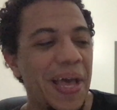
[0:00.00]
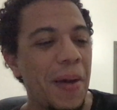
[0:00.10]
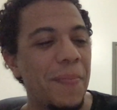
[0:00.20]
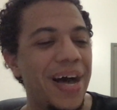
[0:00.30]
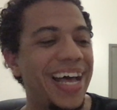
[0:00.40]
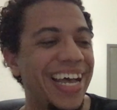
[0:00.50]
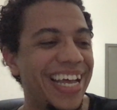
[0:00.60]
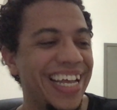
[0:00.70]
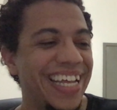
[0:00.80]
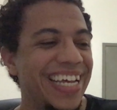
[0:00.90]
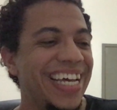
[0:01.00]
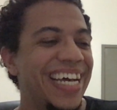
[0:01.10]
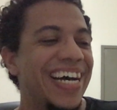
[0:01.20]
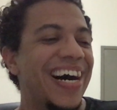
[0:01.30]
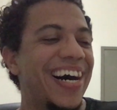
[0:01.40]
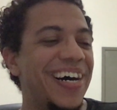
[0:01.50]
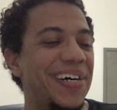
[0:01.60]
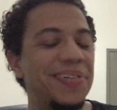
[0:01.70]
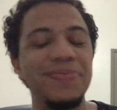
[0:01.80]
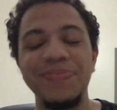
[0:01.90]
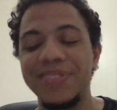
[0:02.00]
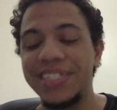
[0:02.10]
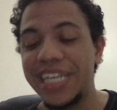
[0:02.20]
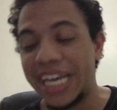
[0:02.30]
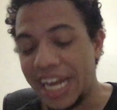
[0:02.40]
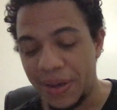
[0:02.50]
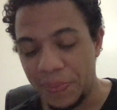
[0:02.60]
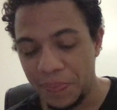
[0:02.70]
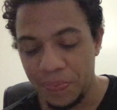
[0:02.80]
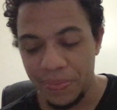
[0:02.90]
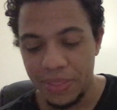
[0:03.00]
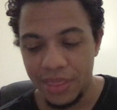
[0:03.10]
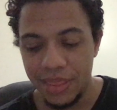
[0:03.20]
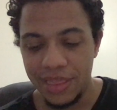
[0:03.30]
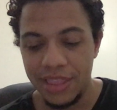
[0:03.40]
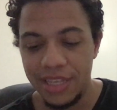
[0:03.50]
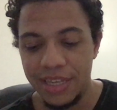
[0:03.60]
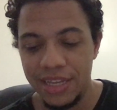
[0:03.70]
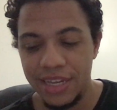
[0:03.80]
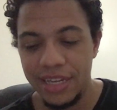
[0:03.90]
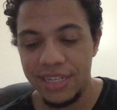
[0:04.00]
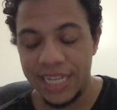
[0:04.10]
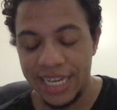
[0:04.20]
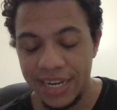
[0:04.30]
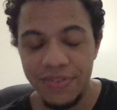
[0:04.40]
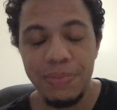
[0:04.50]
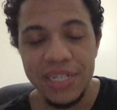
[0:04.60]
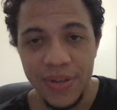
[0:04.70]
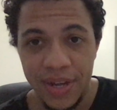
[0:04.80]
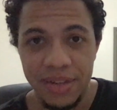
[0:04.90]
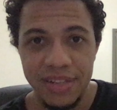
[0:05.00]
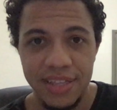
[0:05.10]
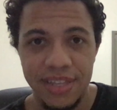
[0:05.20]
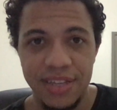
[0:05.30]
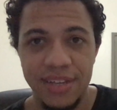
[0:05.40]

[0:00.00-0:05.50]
but um check it out take care of your mental health.